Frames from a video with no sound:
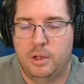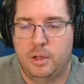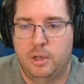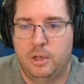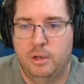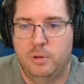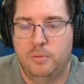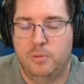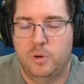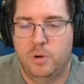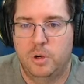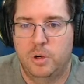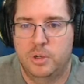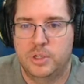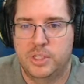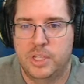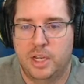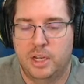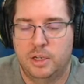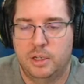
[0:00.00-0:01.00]
here for her
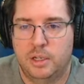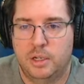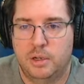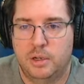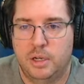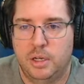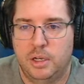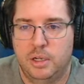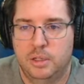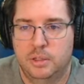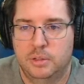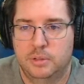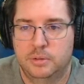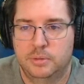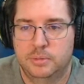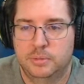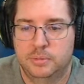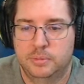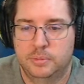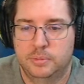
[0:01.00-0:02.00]
secondary.
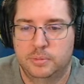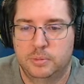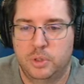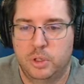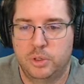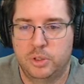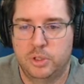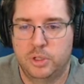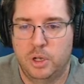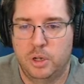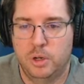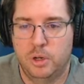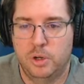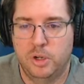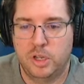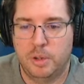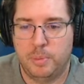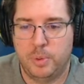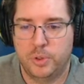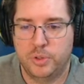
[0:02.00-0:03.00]
Her
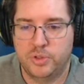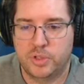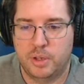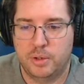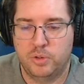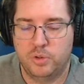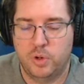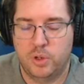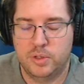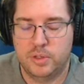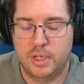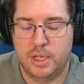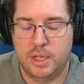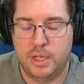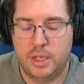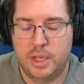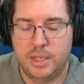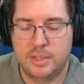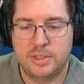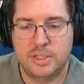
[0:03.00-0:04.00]
double
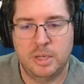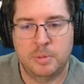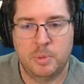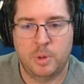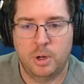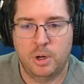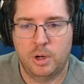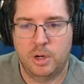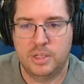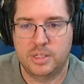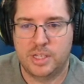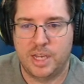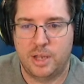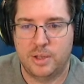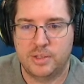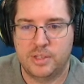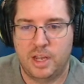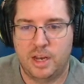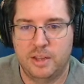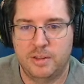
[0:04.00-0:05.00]
STMR is now
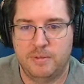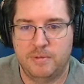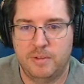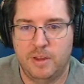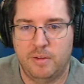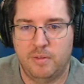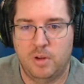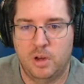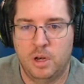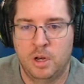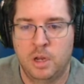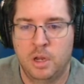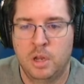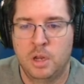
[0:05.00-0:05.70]
set as favorite